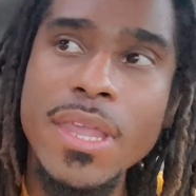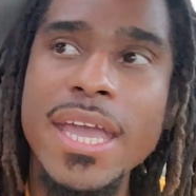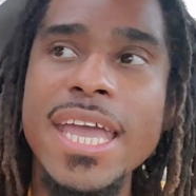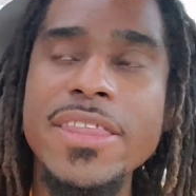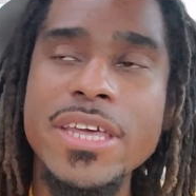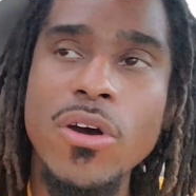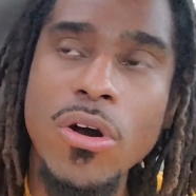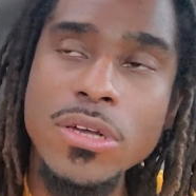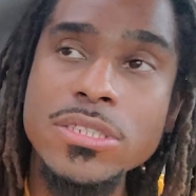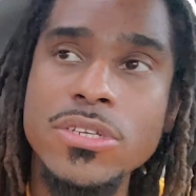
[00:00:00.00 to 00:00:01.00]
And then
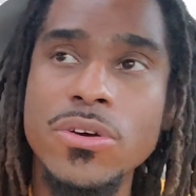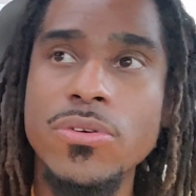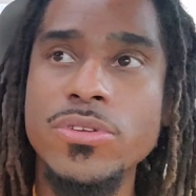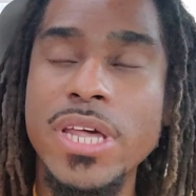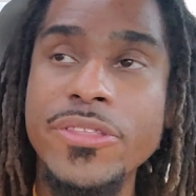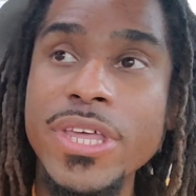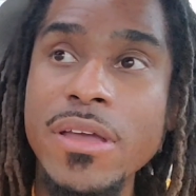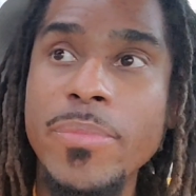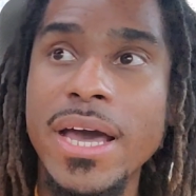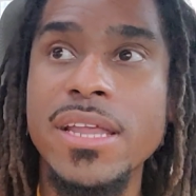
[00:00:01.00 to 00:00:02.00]
also, you got to think
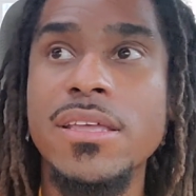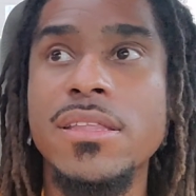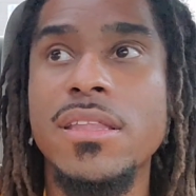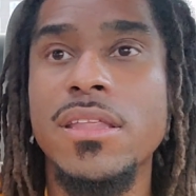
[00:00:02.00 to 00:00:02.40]
about it.